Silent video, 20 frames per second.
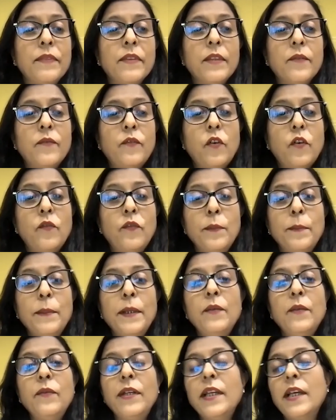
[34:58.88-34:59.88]
for
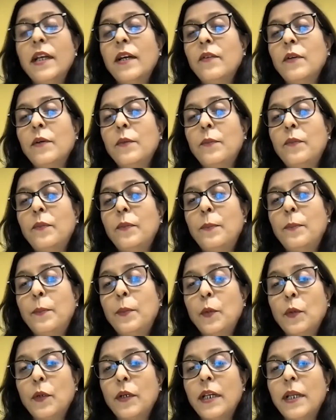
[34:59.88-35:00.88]
women, we have a
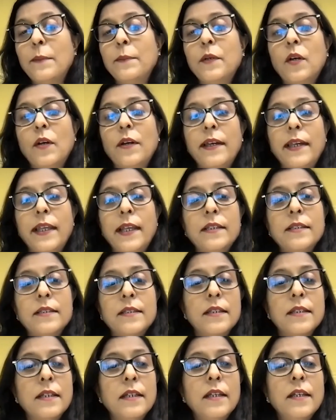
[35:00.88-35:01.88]
program called
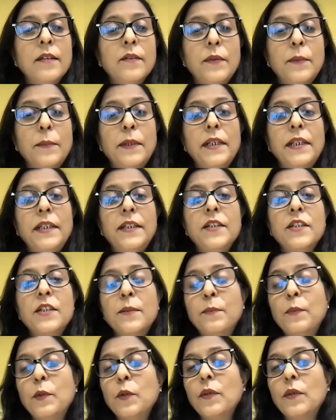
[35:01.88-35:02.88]
Next, women
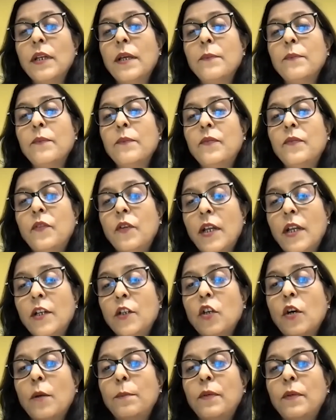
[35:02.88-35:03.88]
leadership program for our
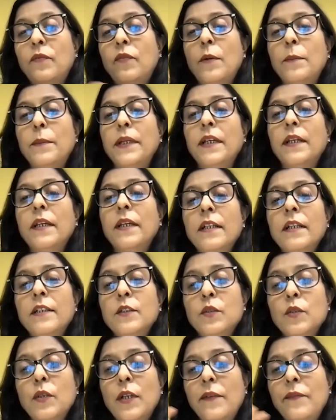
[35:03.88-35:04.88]
top performing.
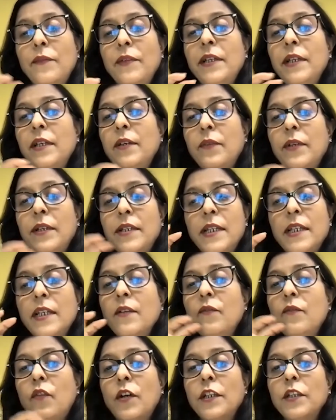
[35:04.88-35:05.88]
So every year we're
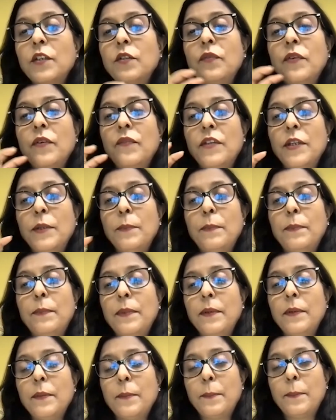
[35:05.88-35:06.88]
taking 40 to 50
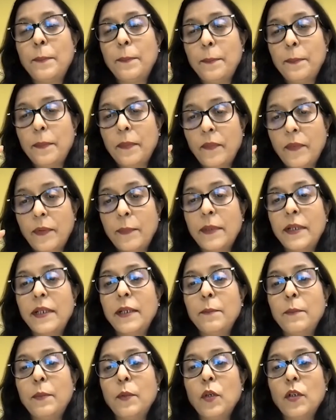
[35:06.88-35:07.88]
women
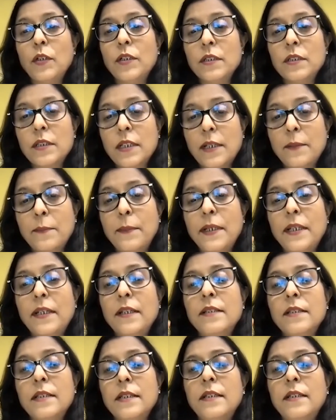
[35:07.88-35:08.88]
employees at mid
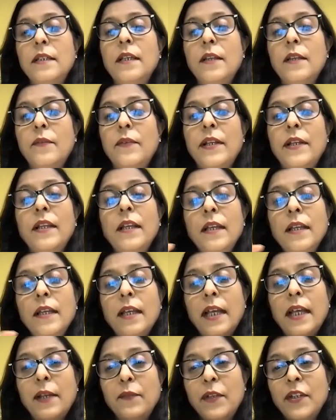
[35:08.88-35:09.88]
and senior level,
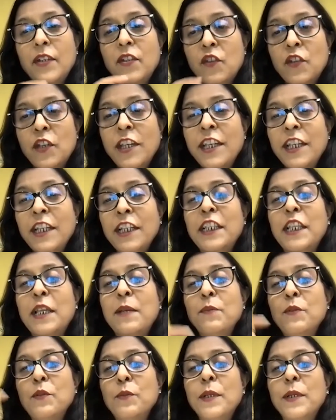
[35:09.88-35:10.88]
and we are training
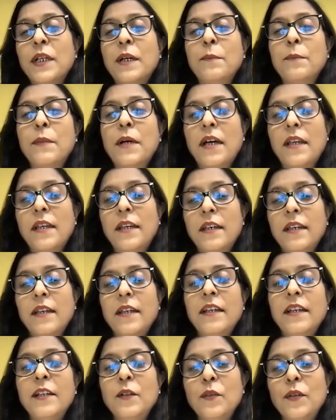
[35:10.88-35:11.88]
them to become our
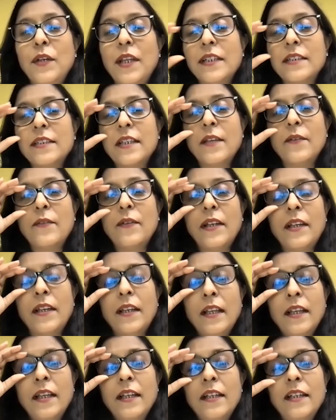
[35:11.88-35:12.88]
next level
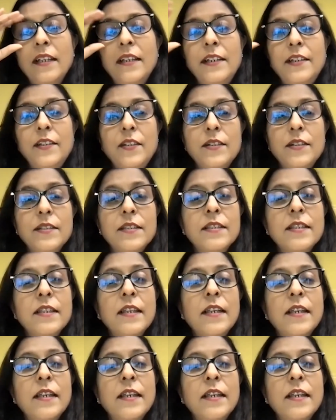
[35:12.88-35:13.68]
leaders.